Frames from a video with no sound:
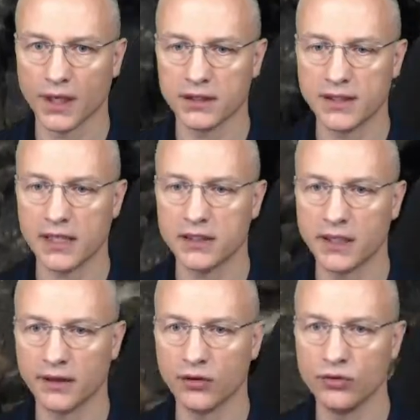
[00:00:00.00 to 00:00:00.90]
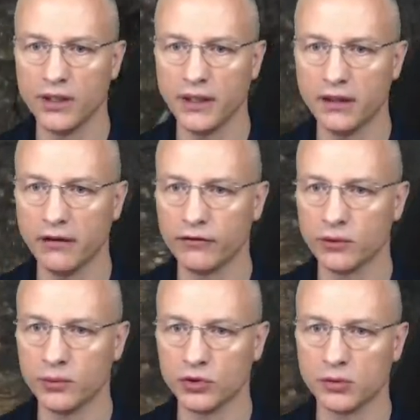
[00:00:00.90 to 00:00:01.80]
it's actually at a really
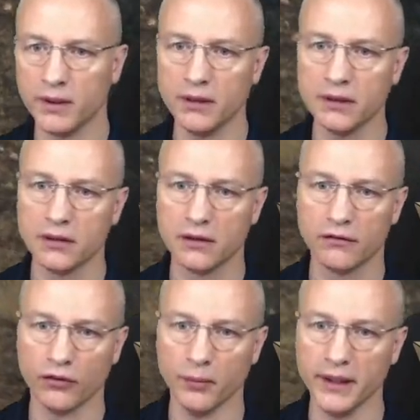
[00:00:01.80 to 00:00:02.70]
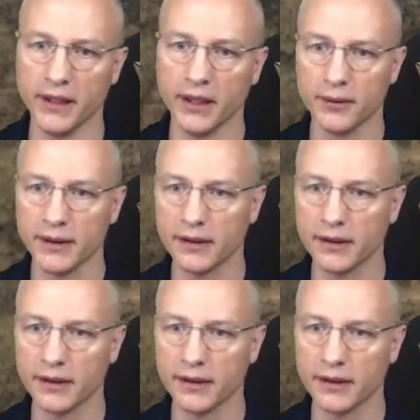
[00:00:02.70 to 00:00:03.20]
comfortable speed, for me anyway.